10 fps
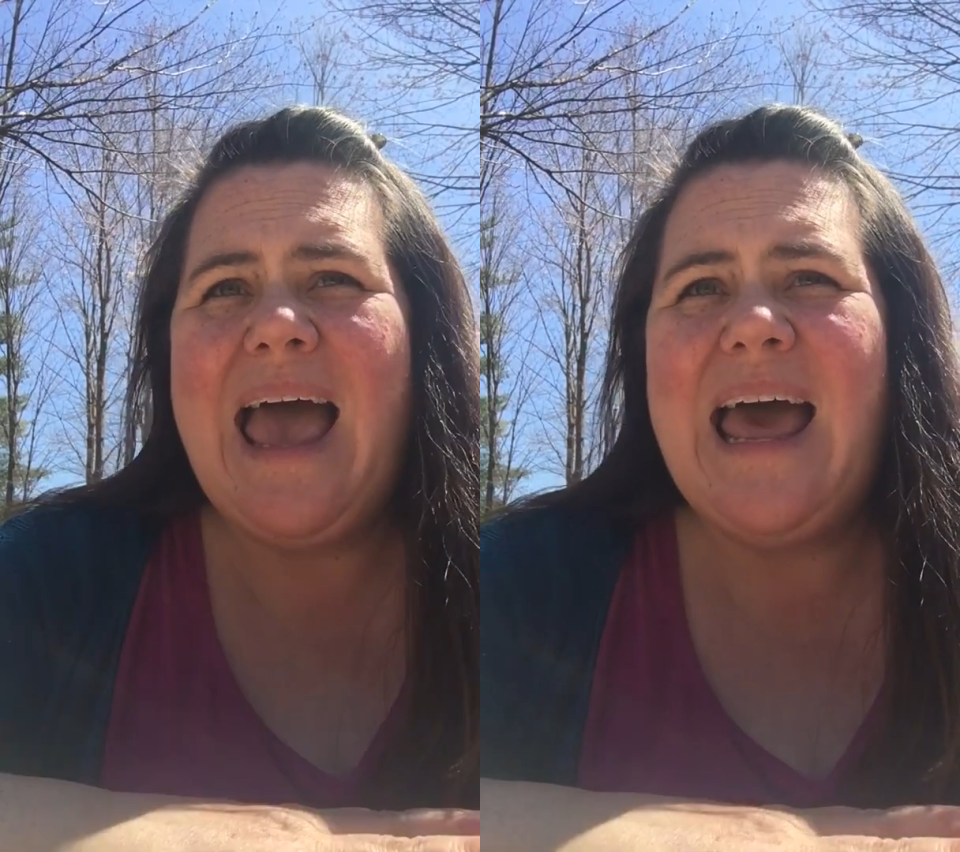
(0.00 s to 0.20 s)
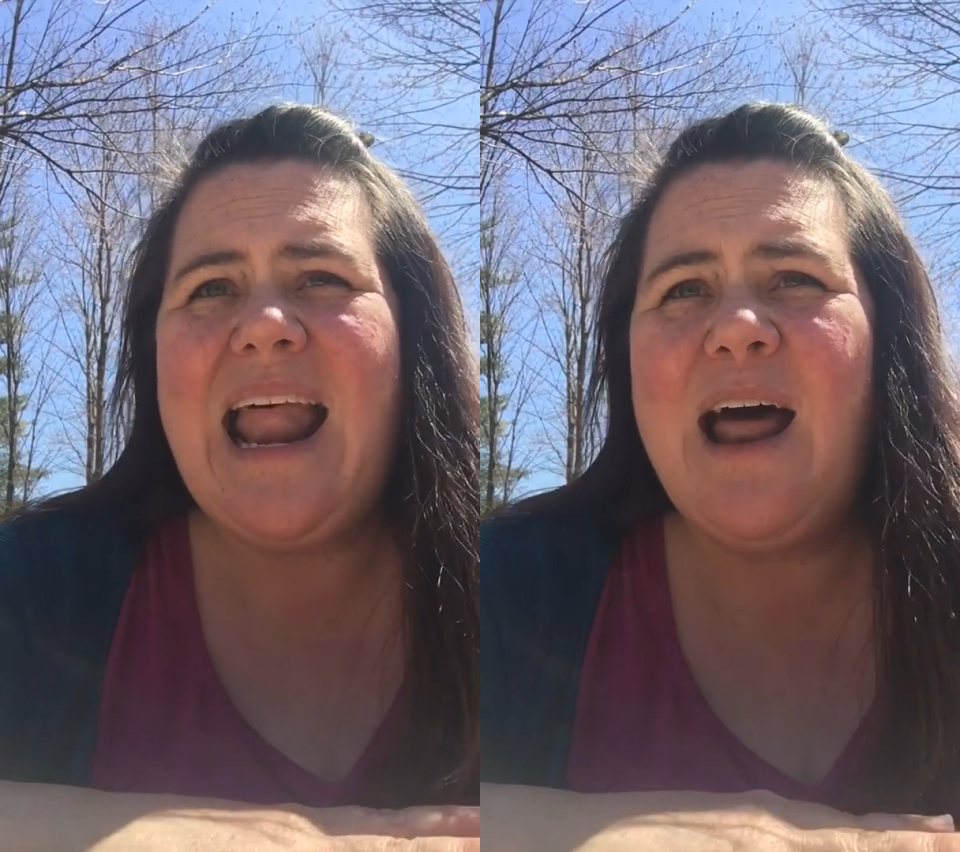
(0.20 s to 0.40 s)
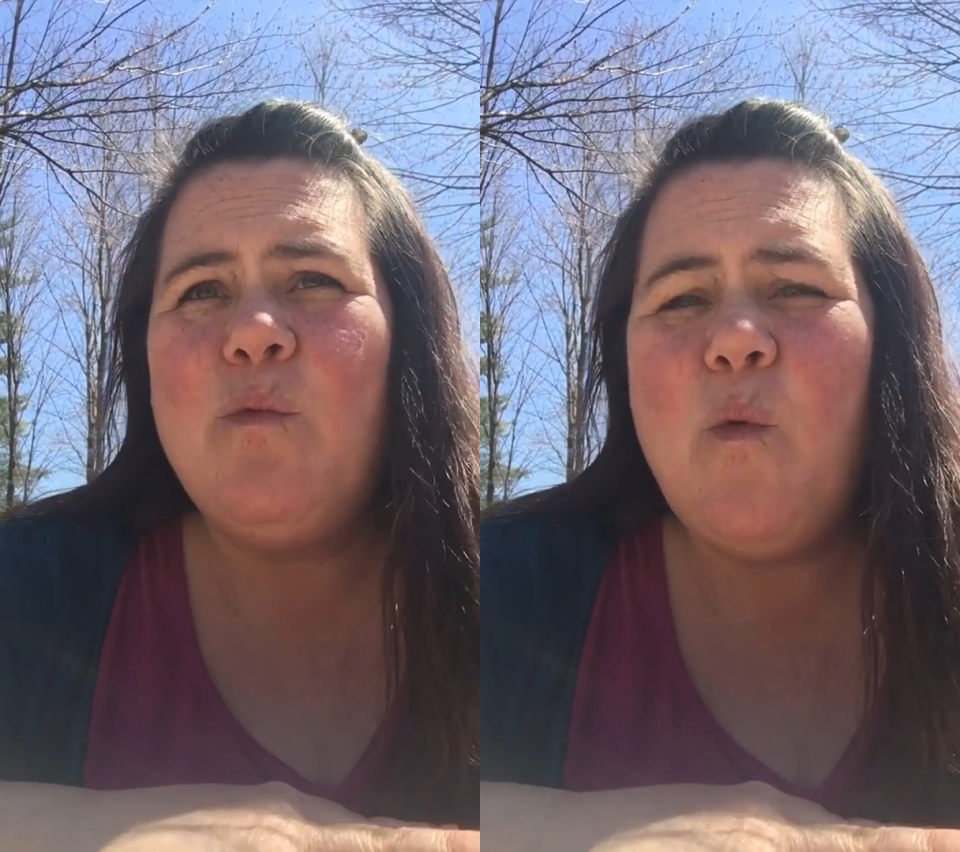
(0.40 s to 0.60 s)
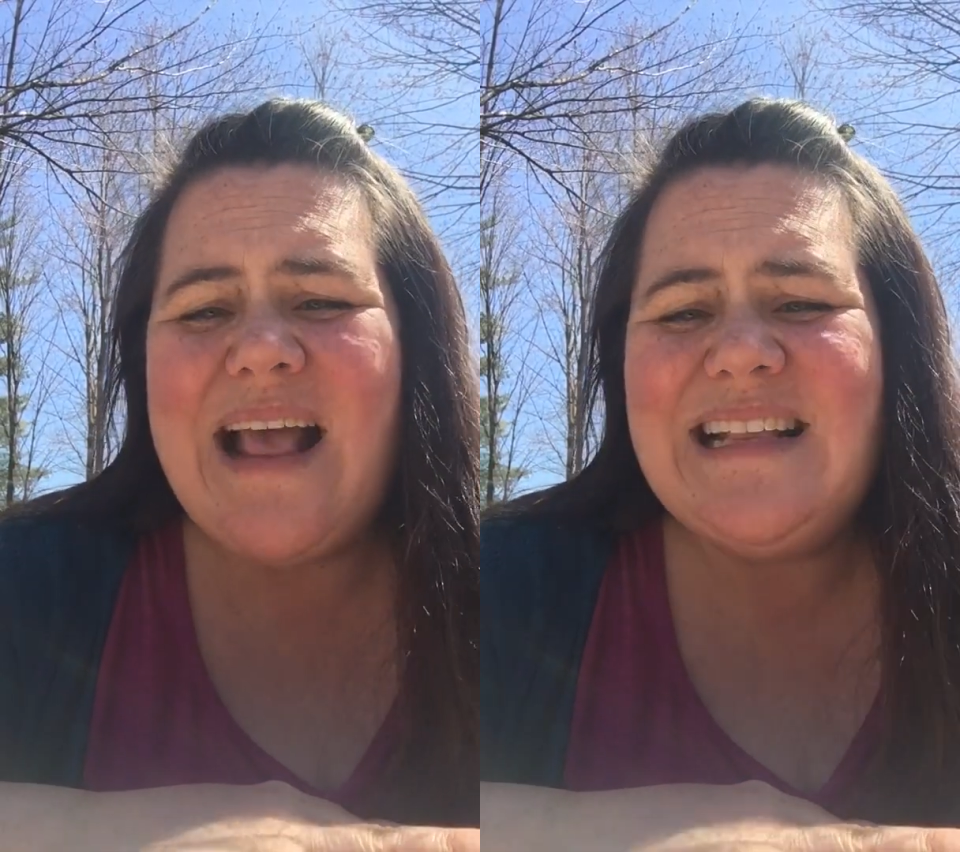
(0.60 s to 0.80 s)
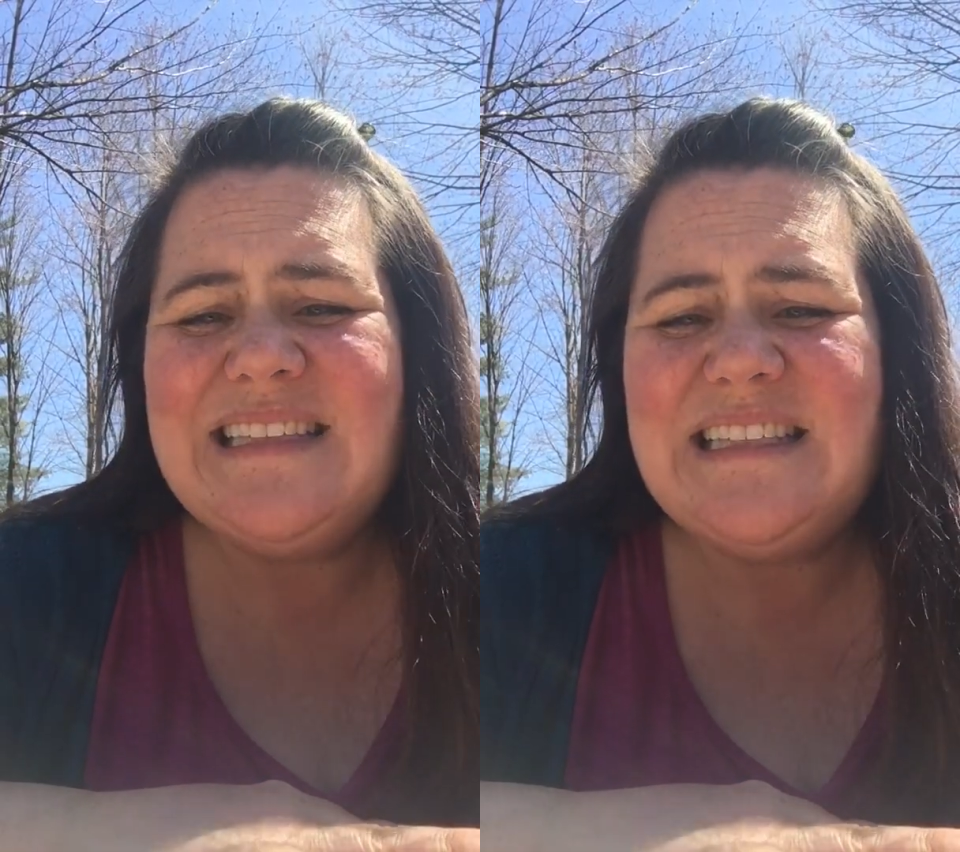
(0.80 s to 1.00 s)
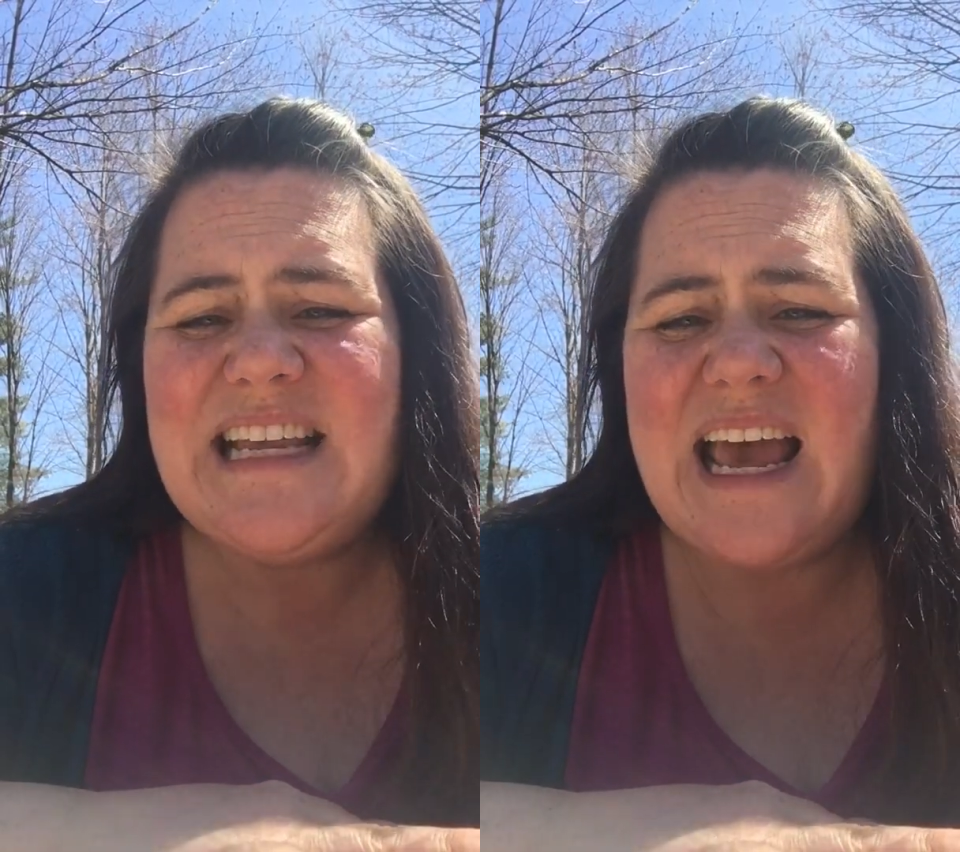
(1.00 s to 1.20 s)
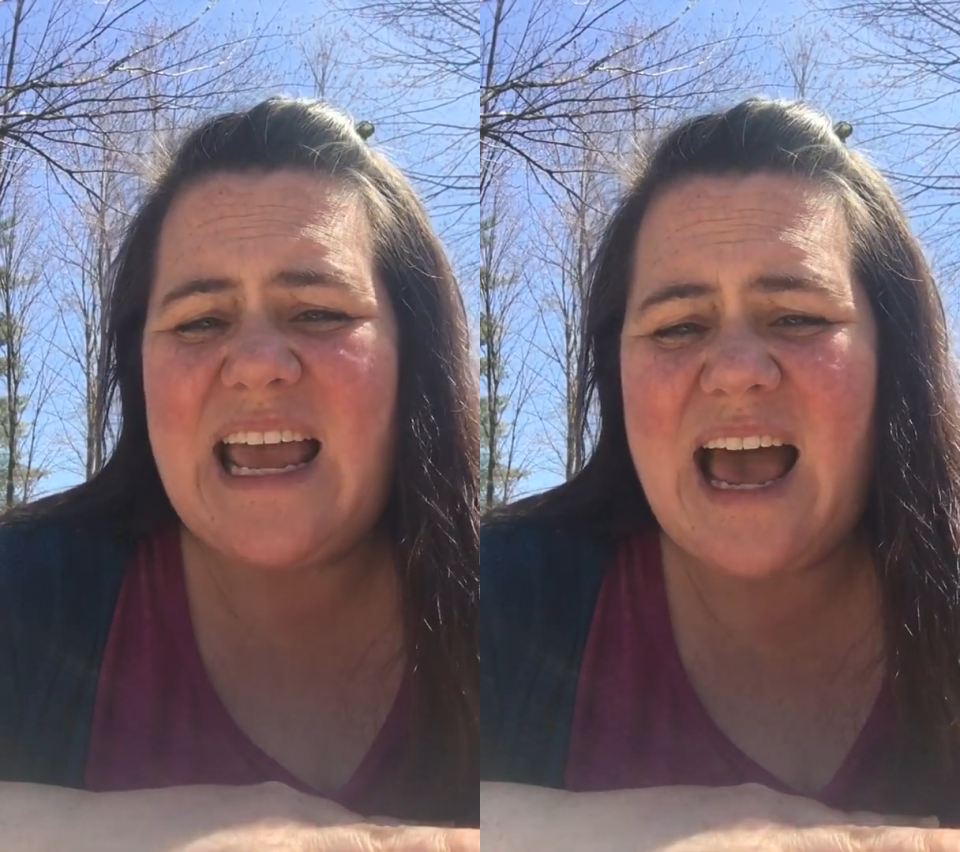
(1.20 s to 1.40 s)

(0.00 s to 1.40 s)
And on Wednesday